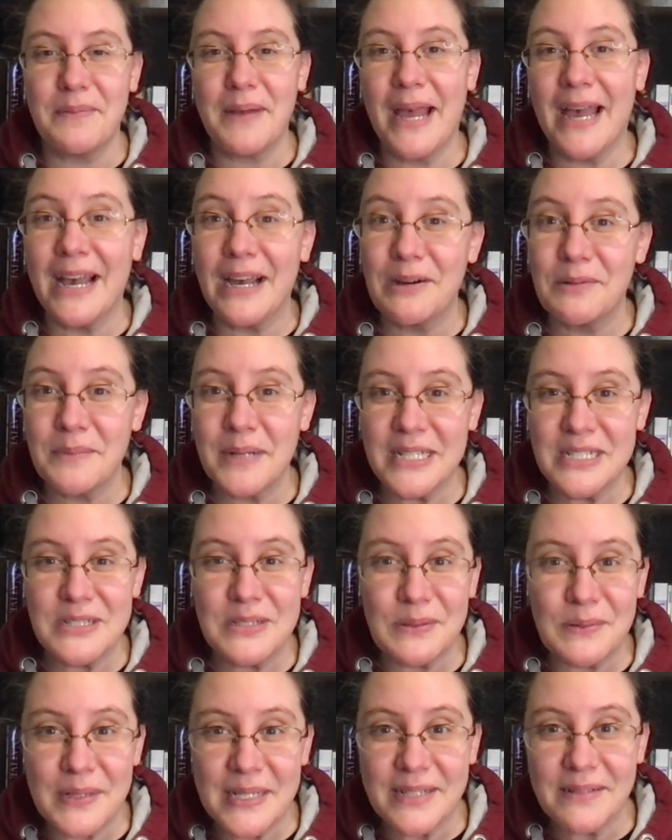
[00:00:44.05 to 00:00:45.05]
how am I
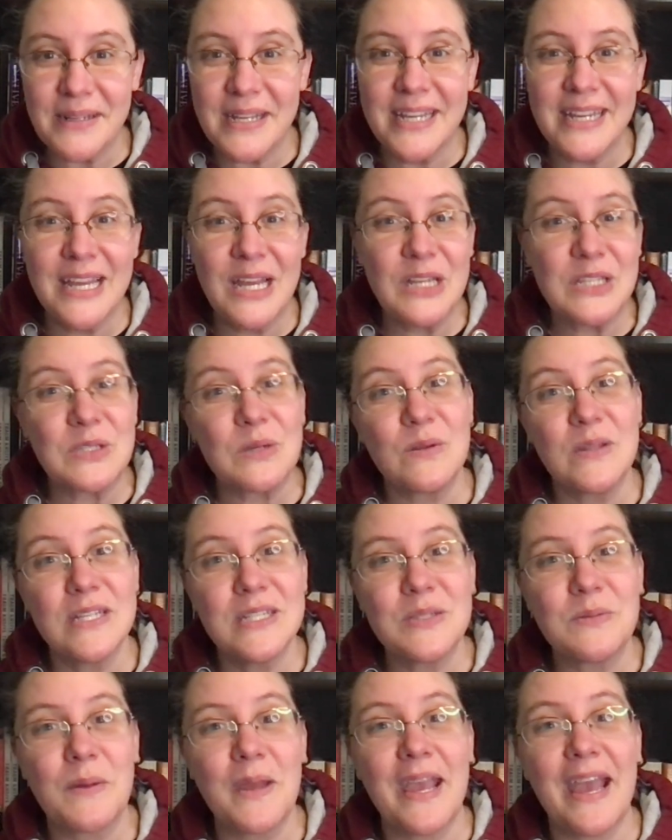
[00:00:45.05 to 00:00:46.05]
doing? So
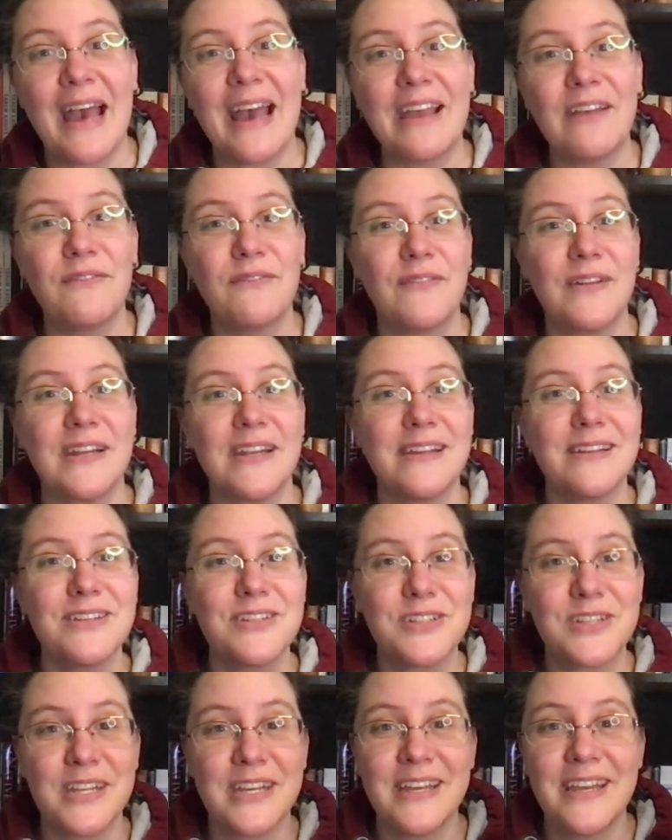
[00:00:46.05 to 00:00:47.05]
this week I
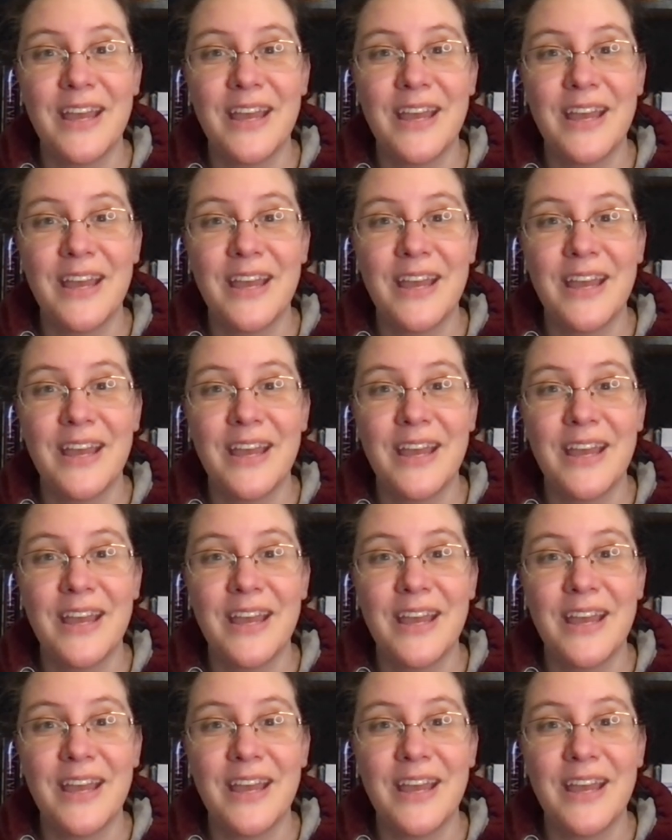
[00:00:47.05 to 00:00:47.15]
finished